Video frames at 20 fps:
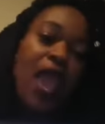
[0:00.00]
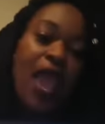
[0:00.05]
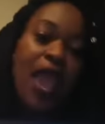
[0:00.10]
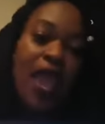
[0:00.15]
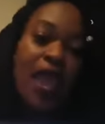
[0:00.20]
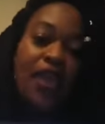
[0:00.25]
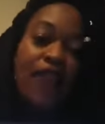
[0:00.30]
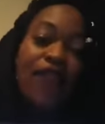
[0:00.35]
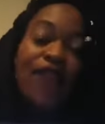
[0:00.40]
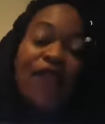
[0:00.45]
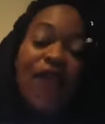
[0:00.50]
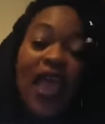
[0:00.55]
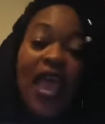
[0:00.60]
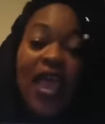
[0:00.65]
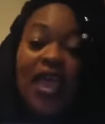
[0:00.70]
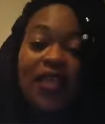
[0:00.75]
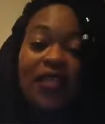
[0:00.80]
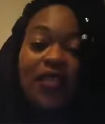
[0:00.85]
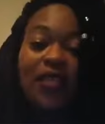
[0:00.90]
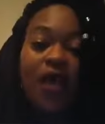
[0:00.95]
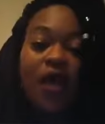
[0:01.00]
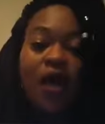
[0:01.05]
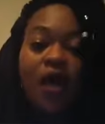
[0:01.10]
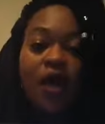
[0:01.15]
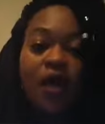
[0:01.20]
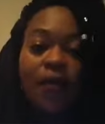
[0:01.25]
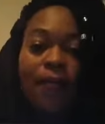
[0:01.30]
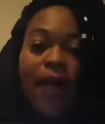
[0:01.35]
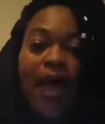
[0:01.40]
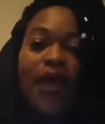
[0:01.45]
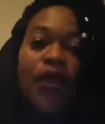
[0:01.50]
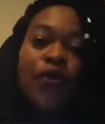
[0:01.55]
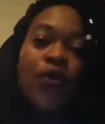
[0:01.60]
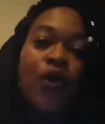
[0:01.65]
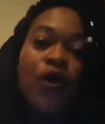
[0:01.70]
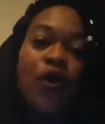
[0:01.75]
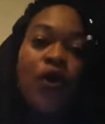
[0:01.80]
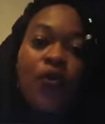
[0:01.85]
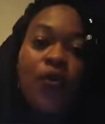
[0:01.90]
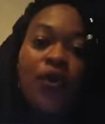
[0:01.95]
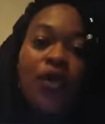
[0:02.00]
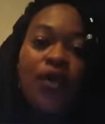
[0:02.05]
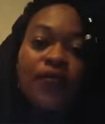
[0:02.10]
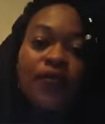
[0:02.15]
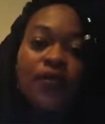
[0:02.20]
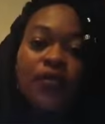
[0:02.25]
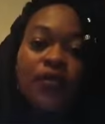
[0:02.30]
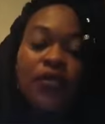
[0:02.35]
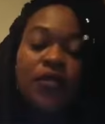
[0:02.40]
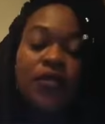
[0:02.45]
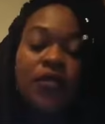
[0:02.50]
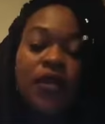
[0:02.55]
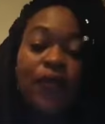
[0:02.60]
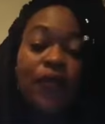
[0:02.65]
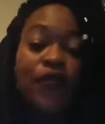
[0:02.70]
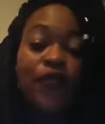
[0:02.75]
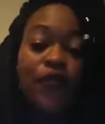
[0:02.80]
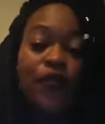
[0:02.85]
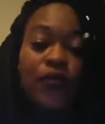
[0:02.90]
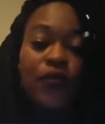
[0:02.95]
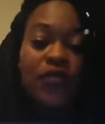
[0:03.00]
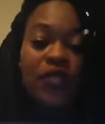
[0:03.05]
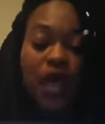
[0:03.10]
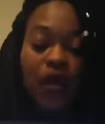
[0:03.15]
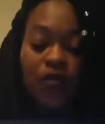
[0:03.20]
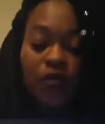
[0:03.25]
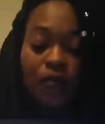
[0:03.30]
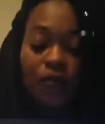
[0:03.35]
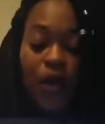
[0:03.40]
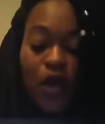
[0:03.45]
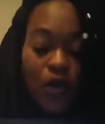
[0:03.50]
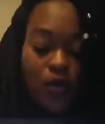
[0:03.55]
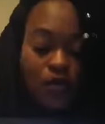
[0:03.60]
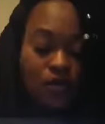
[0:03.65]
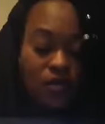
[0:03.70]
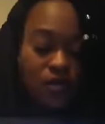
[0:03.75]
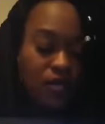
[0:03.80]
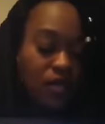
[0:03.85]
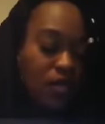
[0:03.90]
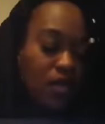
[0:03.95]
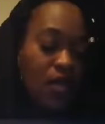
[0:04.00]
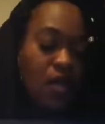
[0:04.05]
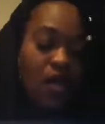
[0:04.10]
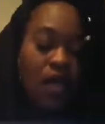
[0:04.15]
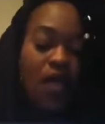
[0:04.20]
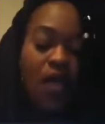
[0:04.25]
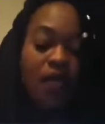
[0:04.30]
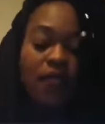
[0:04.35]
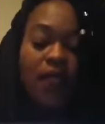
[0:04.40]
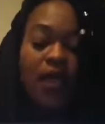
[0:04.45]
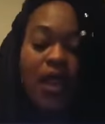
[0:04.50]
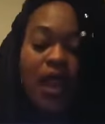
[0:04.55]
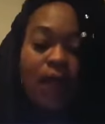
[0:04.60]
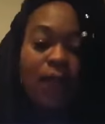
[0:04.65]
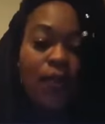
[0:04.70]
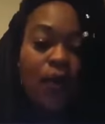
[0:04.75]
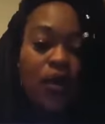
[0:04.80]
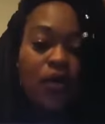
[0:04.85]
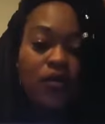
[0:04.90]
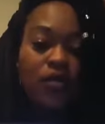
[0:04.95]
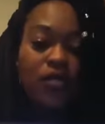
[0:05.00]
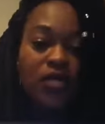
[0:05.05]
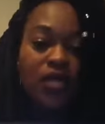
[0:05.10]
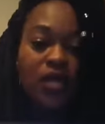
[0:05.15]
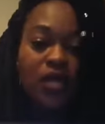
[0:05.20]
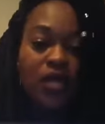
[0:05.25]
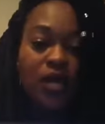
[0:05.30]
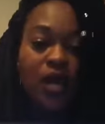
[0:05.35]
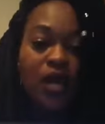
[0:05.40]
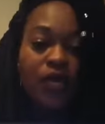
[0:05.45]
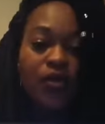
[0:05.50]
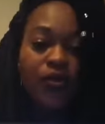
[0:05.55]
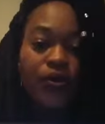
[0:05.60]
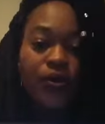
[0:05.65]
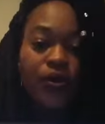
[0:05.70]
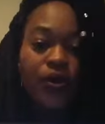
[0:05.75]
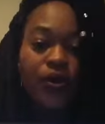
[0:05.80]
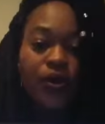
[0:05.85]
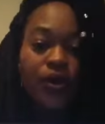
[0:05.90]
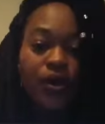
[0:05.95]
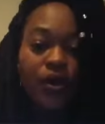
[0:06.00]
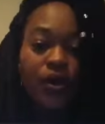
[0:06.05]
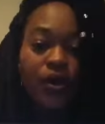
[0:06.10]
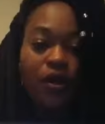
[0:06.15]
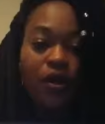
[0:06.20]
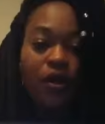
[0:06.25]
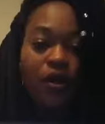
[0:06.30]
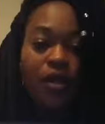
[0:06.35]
And faith, I don't know if some of you saw the post that I posted the other